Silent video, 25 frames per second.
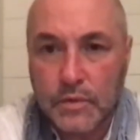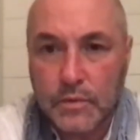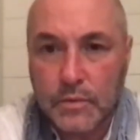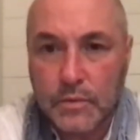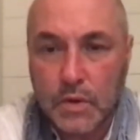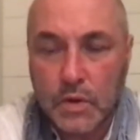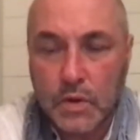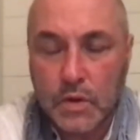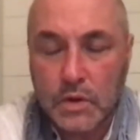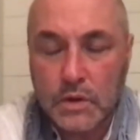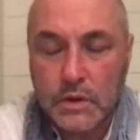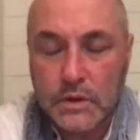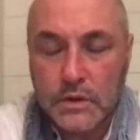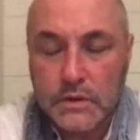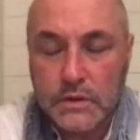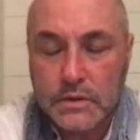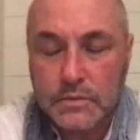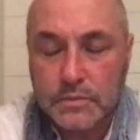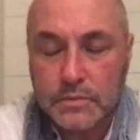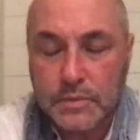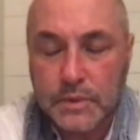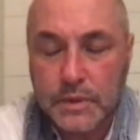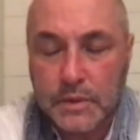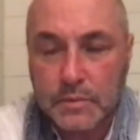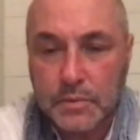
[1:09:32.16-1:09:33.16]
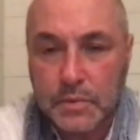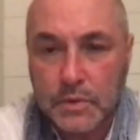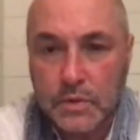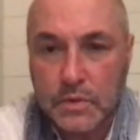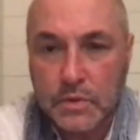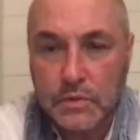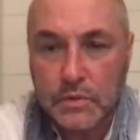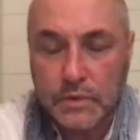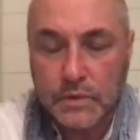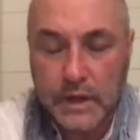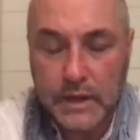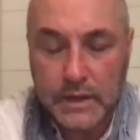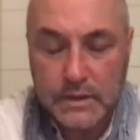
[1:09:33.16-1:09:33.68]
all these people
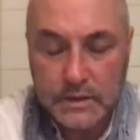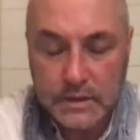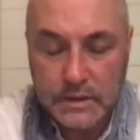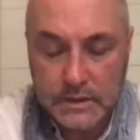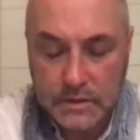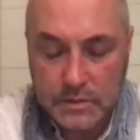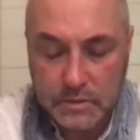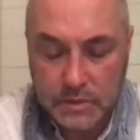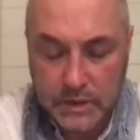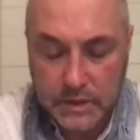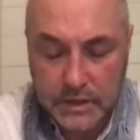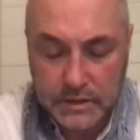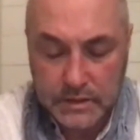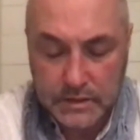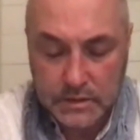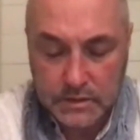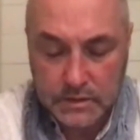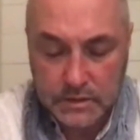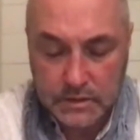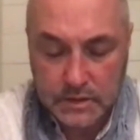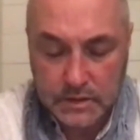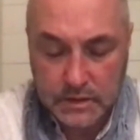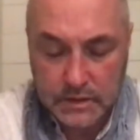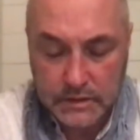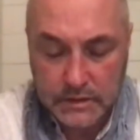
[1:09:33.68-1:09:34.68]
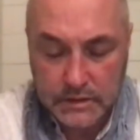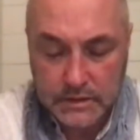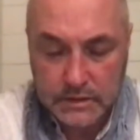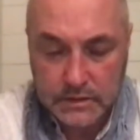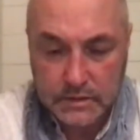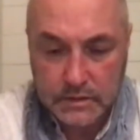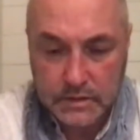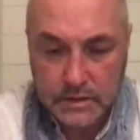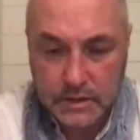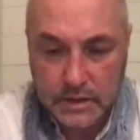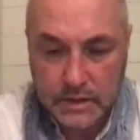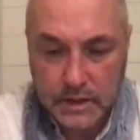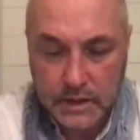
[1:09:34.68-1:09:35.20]
who've asked these questions and
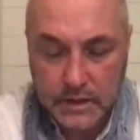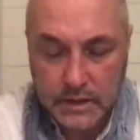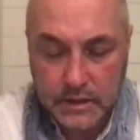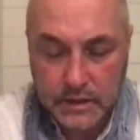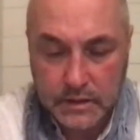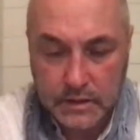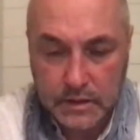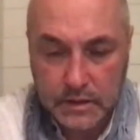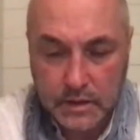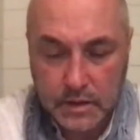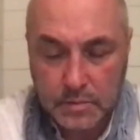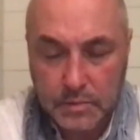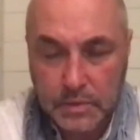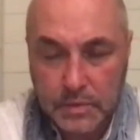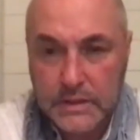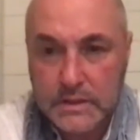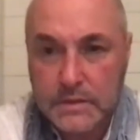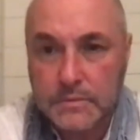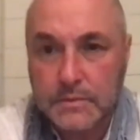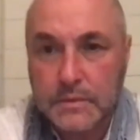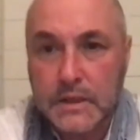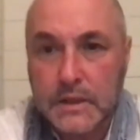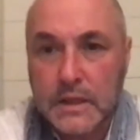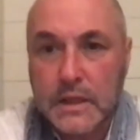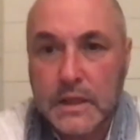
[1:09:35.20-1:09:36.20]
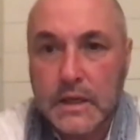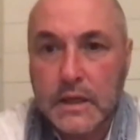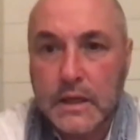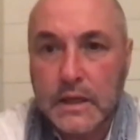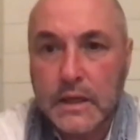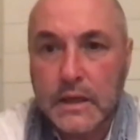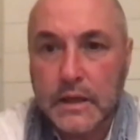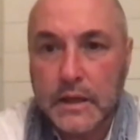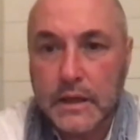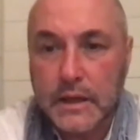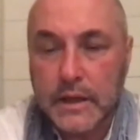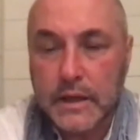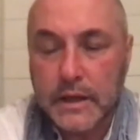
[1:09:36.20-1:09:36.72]
listened tonight, and God bless them,
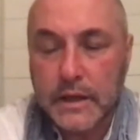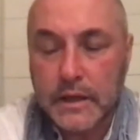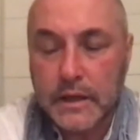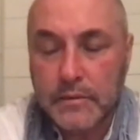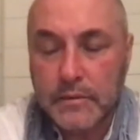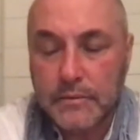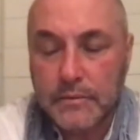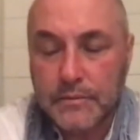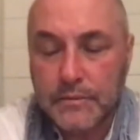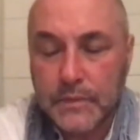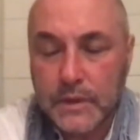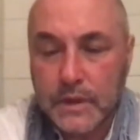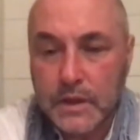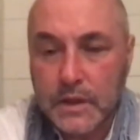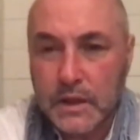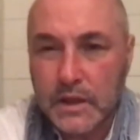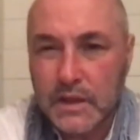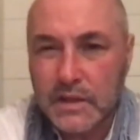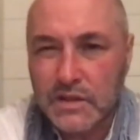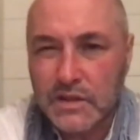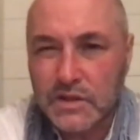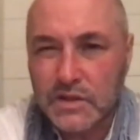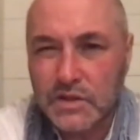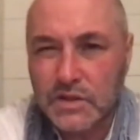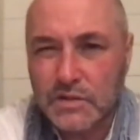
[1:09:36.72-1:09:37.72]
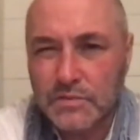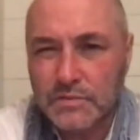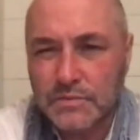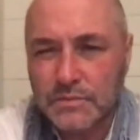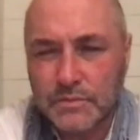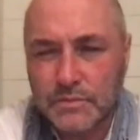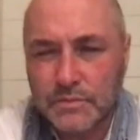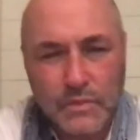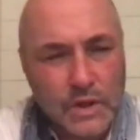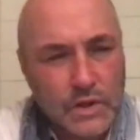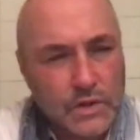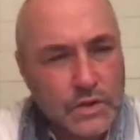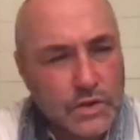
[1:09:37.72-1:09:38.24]
is
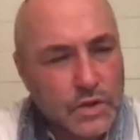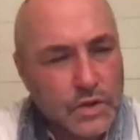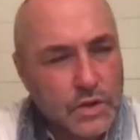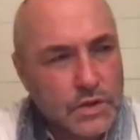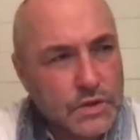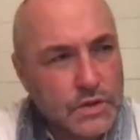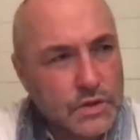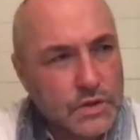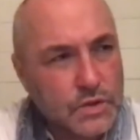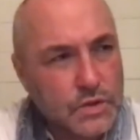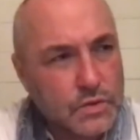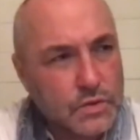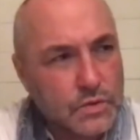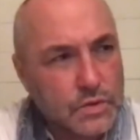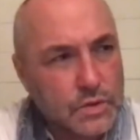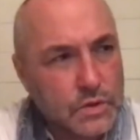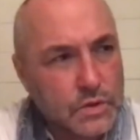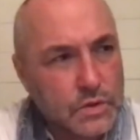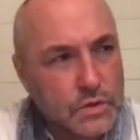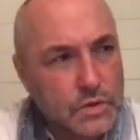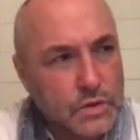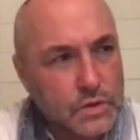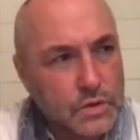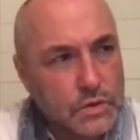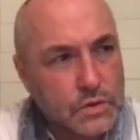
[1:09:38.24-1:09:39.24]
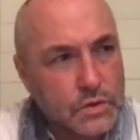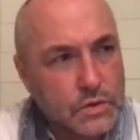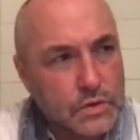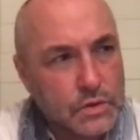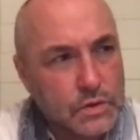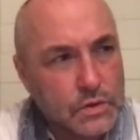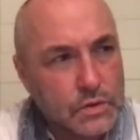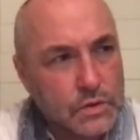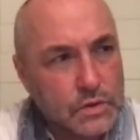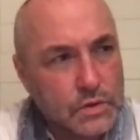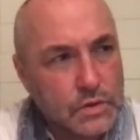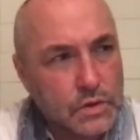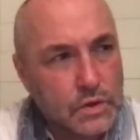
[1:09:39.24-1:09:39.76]
just to
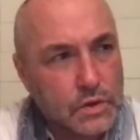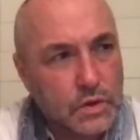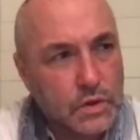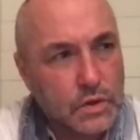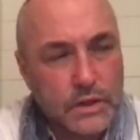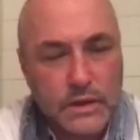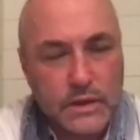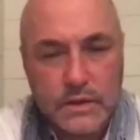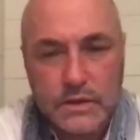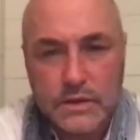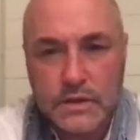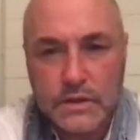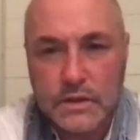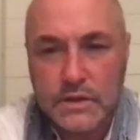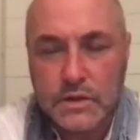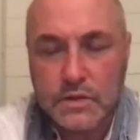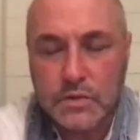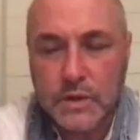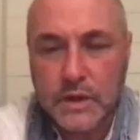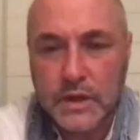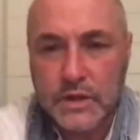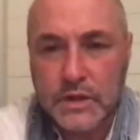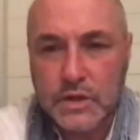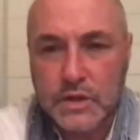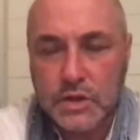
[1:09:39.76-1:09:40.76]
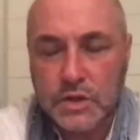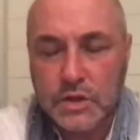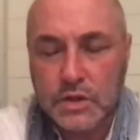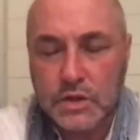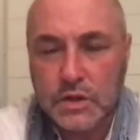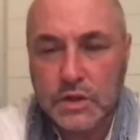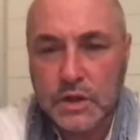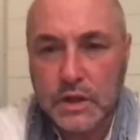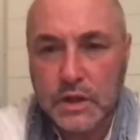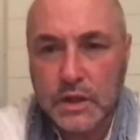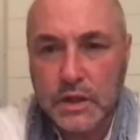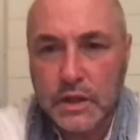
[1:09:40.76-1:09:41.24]
look at the situation,